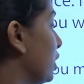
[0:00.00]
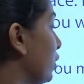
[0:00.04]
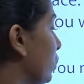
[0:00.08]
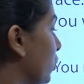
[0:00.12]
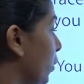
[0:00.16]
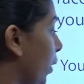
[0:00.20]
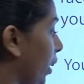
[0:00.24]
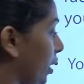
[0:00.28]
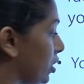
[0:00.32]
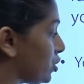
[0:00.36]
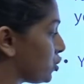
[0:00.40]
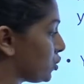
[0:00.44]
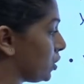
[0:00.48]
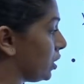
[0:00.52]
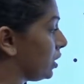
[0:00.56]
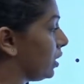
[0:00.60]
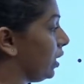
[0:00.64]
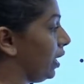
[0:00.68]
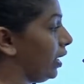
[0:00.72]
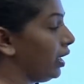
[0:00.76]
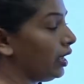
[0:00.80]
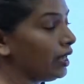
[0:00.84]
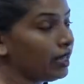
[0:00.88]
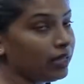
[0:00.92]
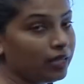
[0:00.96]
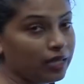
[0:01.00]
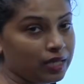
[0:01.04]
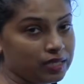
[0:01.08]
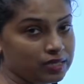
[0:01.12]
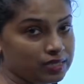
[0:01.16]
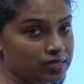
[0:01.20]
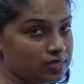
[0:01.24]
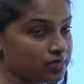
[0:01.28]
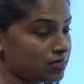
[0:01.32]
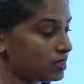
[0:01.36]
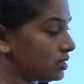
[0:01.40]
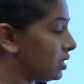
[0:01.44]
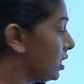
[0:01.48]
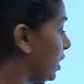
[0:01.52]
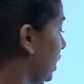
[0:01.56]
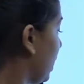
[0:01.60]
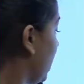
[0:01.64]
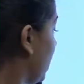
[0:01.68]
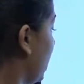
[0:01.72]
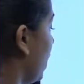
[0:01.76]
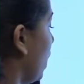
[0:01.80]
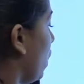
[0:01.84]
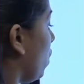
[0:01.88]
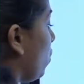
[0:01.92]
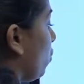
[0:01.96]
a question like this:
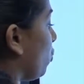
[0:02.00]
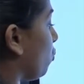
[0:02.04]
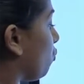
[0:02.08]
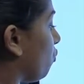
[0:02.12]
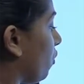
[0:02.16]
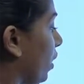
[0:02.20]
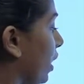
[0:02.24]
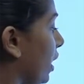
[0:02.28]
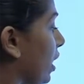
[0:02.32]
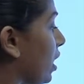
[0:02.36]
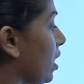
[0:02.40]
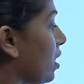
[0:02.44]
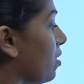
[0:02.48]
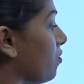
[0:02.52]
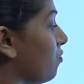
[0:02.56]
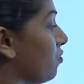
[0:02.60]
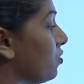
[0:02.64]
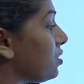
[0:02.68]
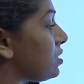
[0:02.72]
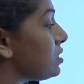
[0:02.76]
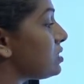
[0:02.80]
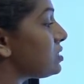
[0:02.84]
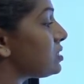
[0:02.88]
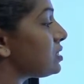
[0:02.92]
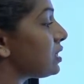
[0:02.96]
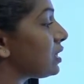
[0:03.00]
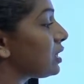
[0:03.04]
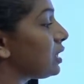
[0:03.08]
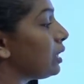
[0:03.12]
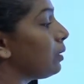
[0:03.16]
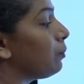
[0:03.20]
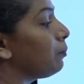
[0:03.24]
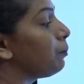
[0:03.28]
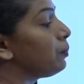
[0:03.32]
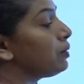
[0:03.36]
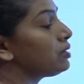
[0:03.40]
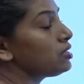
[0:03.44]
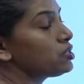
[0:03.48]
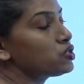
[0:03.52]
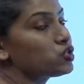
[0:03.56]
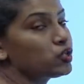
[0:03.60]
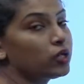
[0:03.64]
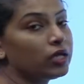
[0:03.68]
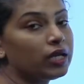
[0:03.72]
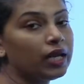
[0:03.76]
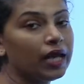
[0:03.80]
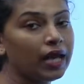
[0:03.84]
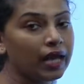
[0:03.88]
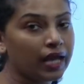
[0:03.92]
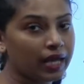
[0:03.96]
where was the
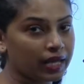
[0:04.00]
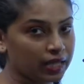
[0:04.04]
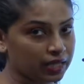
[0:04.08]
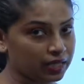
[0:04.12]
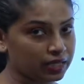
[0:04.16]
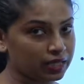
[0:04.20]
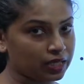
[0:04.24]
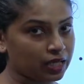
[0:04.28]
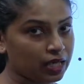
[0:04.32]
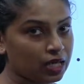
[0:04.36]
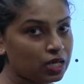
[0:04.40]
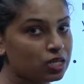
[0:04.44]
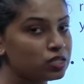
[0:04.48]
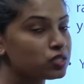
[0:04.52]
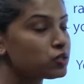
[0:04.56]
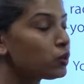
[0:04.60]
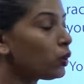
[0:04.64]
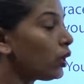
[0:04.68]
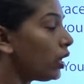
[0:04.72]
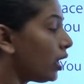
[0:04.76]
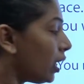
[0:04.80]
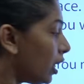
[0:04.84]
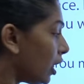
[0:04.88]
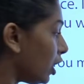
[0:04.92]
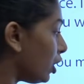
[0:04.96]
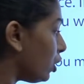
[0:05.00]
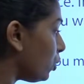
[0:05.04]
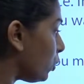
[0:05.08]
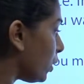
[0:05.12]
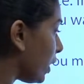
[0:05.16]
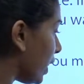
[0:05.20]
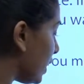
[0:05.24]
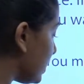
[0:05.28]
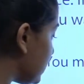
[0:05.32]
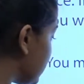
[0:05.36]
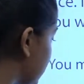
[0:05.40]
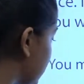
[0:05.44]
competition held? So here you can